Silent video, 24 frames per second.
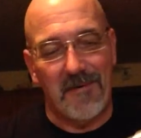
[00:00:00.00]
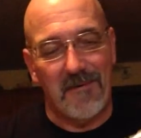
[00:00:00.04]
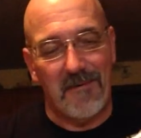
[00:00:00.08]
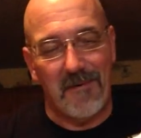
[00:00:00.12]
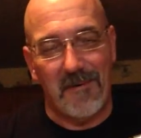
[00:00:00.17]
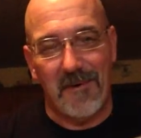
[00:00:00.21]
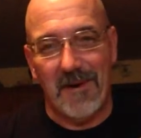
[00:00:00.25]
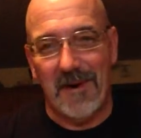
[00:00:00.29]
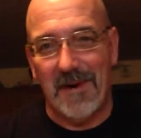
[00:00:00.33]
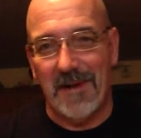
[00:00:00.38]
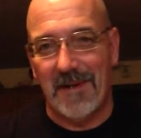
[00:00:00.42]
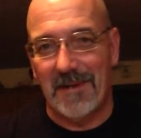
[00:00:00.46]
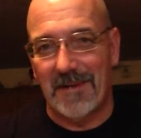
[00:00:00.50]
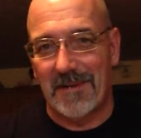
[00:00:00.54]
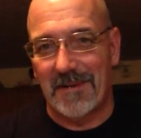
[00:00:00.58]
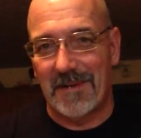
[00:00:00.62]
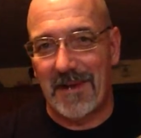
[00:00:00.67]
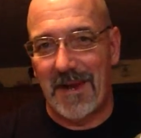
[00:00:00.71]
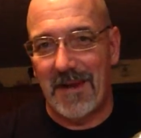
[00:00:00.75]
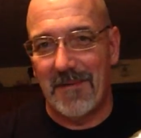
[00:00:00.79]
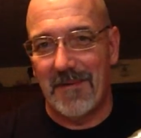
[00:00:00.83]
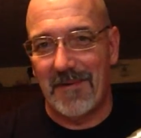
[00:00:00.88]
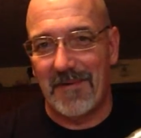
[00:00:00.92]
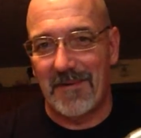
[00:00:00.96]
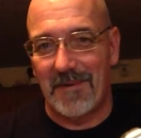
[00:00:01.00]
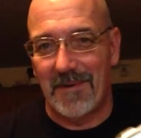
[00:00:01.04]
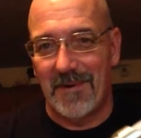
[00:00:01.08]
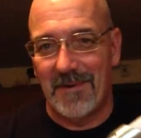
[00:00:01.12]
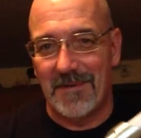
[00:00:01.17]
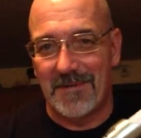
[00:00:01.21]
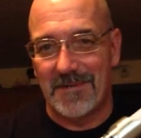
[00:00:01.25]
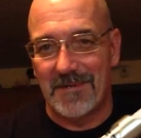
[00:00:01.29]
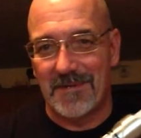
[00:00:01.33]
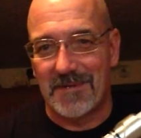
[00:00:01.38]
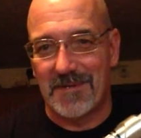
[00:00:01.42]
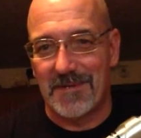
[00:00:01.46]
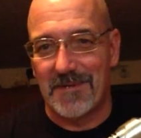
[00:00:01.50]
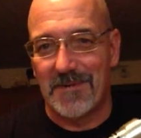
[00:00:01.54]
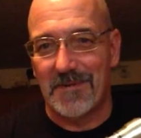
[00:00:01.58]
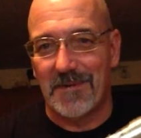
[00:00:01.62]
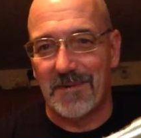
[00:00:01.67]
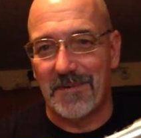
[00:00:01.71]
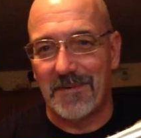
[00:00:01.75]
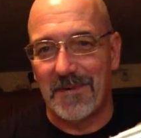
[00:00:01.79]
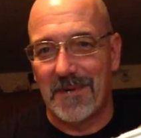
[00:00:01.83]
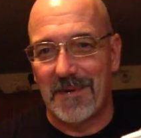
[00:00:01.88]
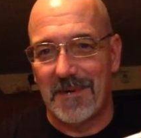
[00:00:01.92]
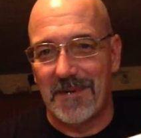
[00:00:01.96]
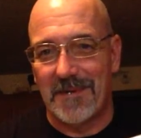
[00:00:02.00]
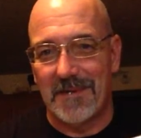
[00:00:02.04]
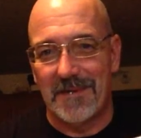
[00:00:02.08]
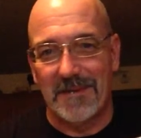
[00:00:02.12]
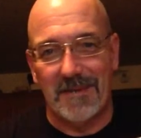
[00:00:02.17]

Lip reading: Forel in Game of Thrones, has dueled with it.